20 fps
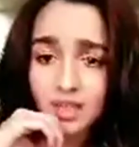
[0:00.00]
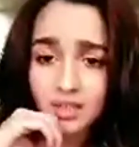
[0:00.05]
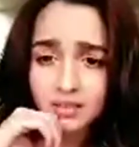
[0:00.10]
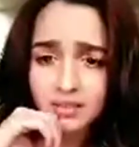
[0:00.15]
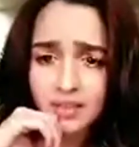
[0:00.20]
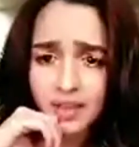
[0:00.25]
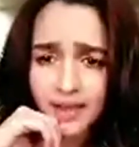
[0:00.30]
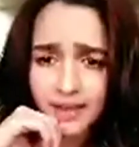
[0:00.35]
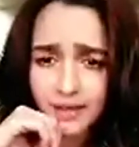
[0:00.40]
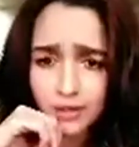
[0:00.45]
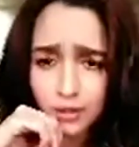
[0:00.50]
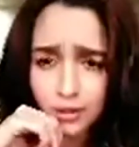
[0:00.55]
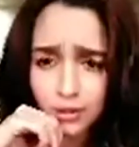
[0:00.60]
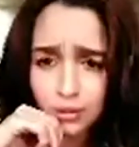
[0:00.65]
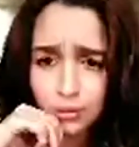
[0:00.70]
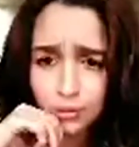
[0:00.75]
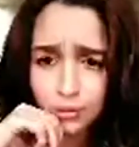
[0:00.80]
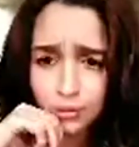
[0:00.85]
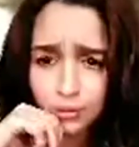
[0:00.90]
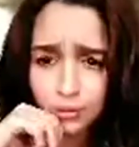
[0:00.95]
Thank
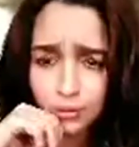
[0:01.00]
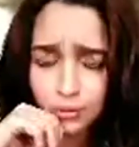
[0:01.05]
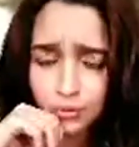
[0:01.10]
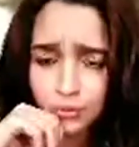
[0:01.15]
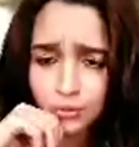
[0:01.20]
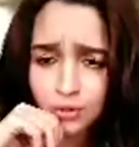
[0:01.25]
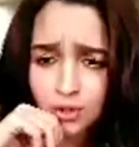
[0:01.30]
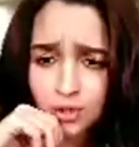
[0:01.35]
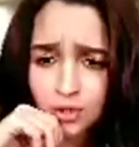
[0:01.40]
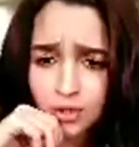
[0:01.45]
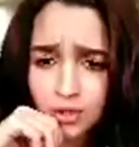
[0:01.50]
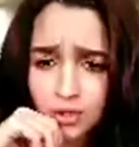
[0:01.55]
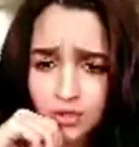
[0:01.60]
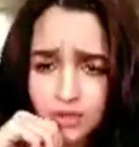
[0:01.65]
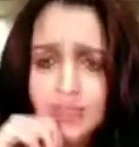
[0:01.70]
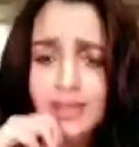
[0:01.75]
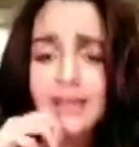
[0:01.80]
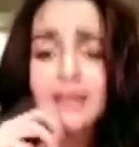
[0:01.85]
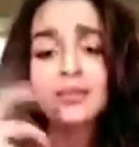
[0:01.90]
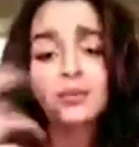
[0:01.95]
you.
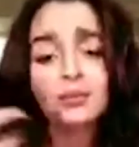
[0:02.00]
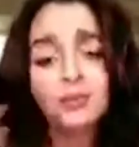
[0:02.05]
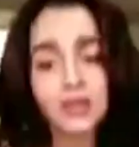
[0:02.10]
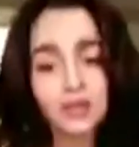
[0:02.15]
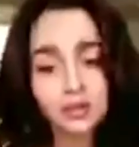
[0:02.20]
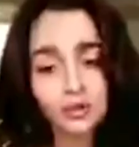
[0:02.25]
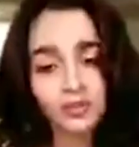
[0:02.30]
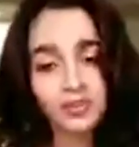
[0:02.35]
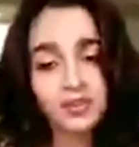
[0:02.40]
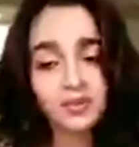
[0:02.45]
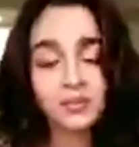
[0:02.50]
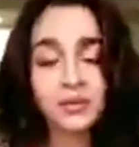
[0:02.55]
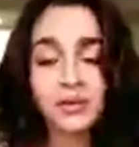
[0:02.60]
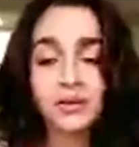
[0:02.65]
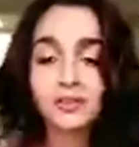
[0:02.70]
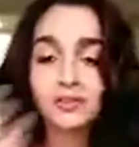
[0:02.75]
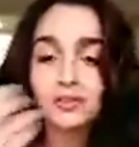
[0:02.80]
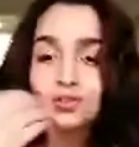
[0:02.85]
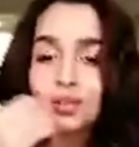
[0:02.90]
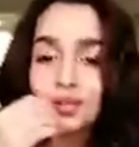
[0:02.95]
Thank you, thank you very
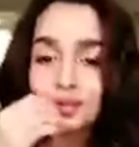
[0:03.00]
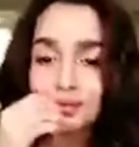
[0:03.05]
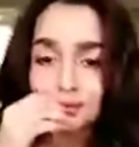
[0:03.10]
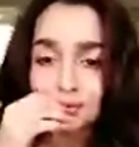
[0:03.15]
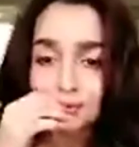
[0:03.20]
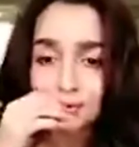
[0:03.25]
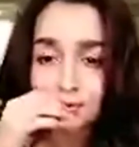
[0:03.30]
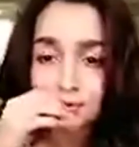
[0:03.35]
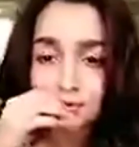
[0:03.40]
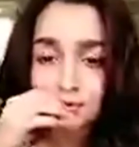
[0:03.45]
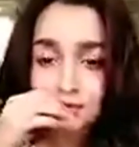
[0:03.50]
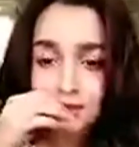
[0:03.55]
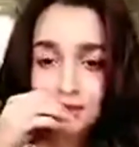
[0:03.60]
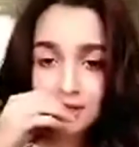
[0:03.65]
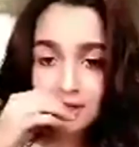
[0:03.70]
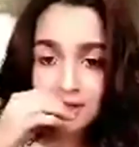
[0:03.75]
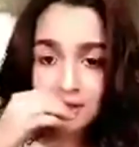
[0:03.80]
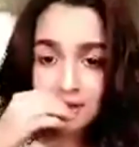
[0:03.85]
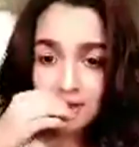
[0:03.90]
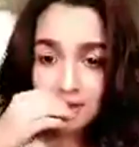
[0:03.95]
much. Thank you.
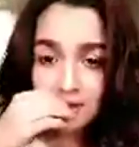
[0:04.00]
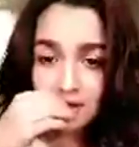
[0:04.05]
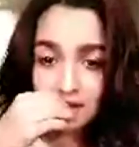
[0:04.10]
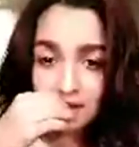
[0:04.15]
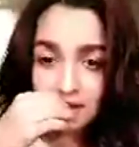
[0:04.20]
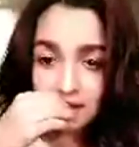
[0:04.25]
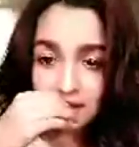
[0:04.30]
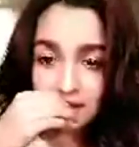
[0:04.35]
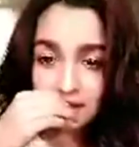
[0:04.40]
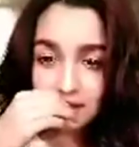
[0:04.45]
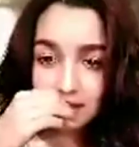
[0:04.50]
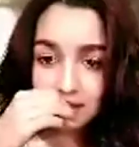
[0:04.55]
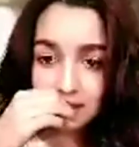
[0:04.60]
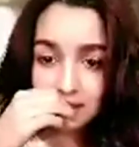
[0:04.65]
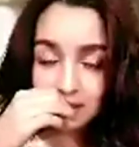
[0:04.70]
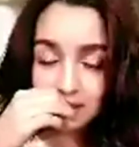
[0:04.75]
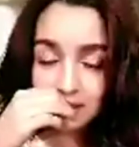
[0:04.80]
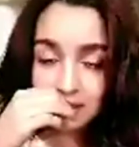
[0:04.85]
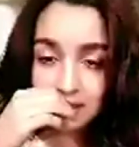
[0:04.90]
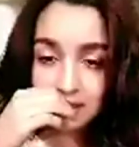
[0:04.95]

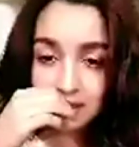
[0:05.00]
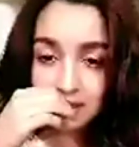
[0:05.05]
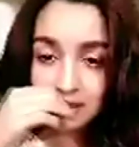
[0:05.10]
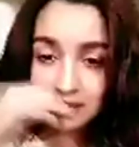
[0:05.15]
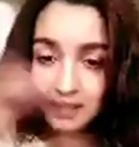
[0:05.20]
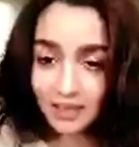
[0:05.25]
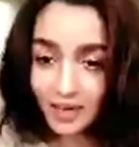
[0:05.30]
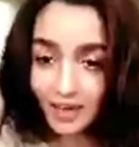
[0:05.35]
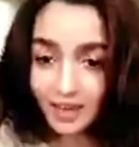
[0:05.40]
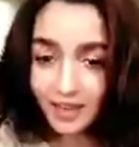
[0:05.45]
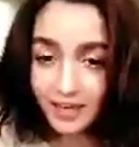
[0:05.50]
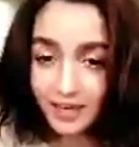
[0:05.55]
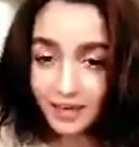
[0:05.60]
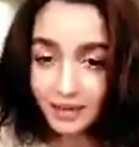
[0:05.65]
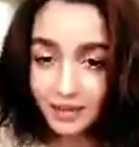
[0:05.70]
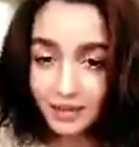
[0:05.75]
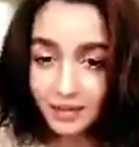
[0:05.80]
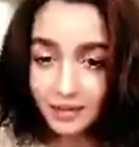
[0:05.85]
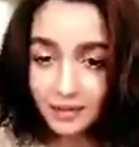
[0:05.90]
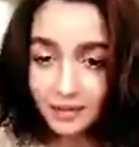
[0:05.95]

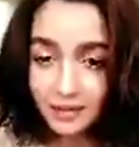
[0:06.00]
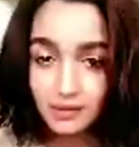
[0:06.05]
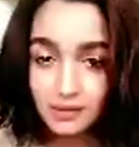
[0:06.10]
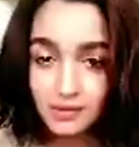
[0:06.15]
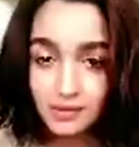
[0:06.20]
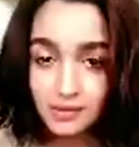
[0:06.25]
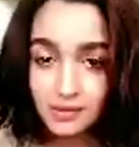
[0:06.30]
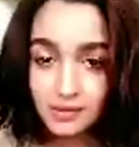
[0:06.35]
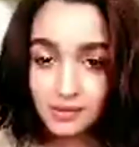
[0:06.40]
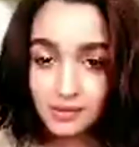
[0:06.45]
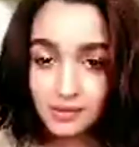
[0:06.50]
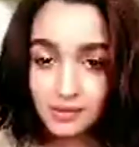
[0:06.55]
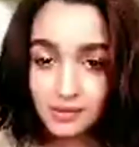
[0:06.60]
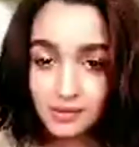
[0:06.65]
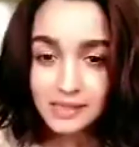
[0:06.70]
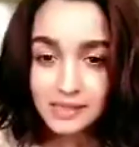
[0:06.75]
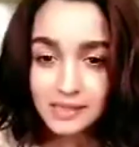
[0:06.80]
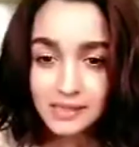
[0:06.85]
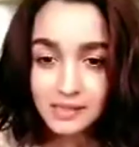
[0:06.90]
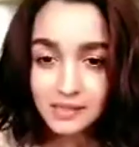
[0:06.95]
Hi.
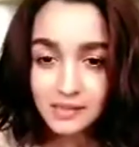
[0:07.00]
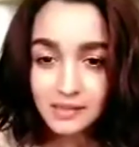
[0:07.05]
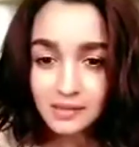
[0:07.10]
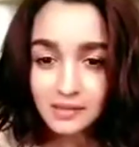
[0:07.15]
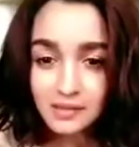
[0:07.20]
Hi.